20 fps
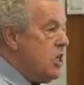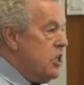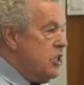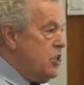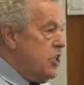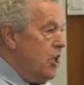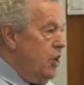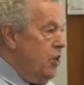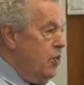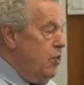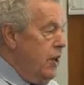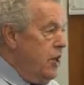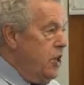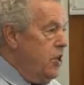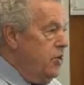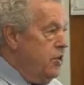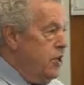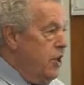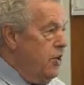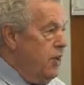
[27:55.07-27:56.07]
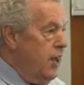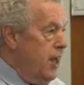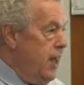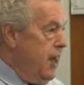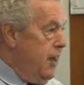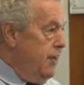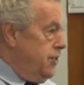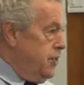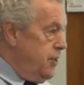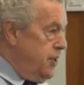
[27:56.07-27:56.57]
So when you don't
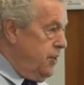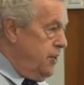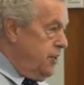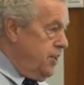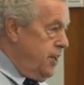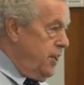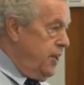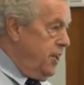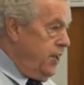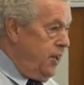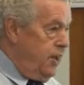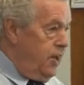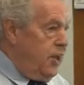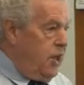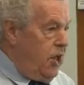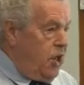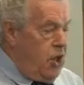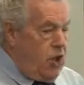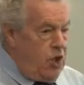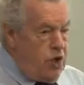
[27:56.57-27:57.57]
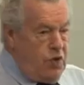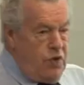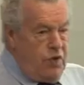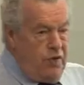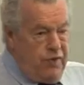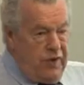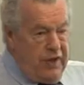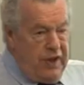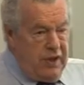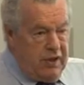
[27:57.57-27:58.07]
have serotonin, you
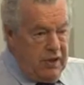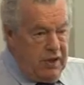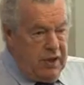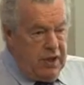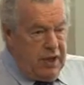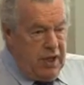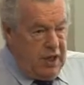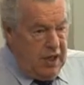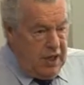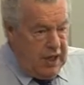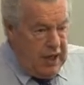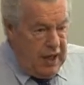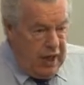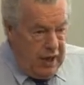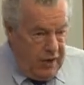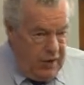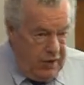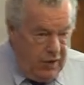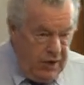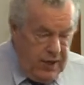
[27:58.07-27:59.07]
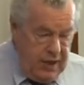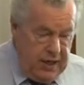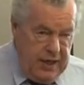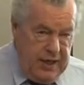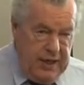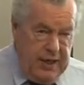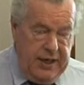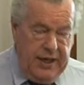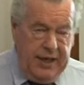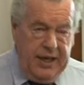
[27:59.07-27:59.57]
feel low,
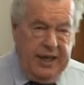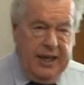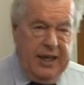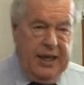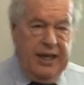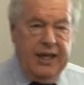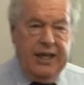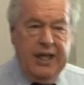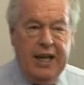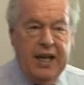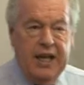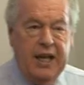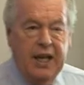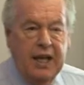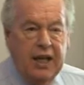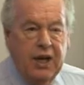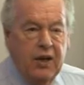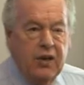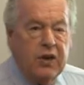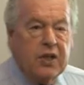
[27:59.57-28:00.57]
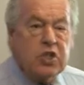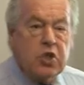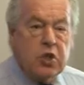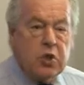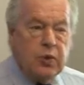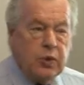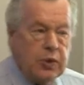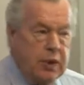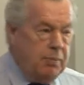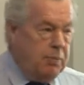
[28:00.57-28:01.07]
and that low is
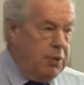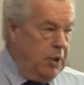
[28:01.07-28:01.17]
called the